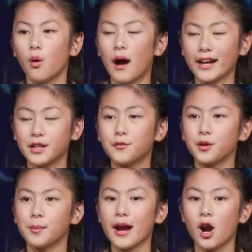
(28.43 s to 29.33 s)
I can feel
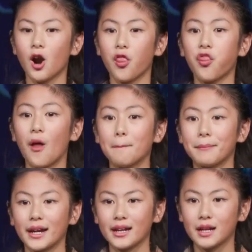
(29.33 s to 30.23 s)
my heart
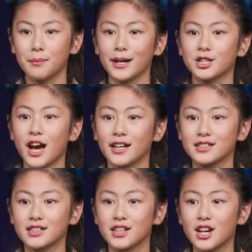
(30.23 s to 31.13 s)
thumping in my chest,
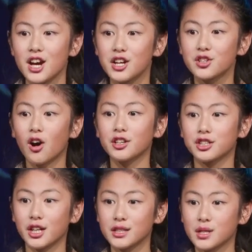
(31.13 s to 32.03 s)
not
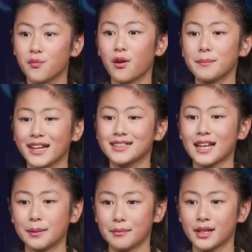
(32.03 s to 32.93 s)
just from
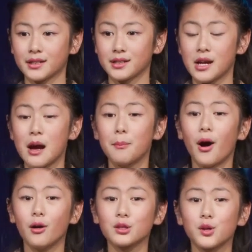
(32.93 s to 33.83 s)
excitement, but
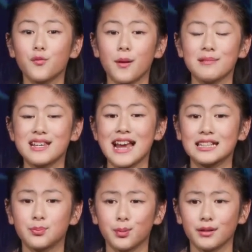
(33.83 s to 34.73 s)
also from
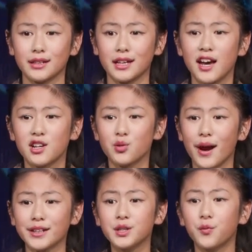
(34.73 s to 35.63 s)
desperately
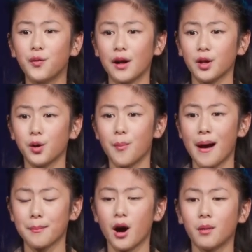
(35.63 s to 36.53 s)
trying to follow my
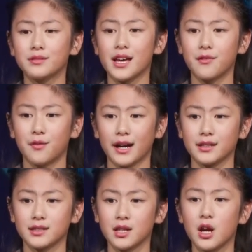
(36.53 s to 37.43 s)
mom's
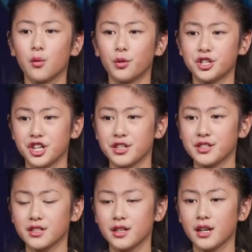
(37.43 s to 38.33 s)
advice, which
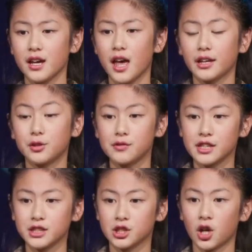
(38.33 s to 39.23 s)
is you
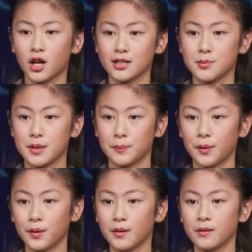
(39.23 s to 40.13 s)
need to talk to
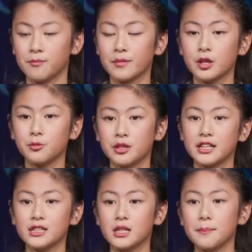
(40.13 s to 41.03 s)
people, you
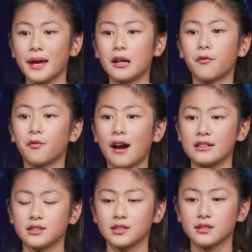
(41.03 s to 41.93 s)
need to make
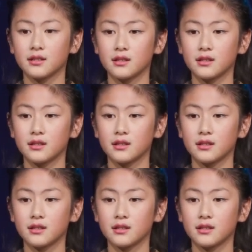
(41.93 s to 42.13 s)
friends.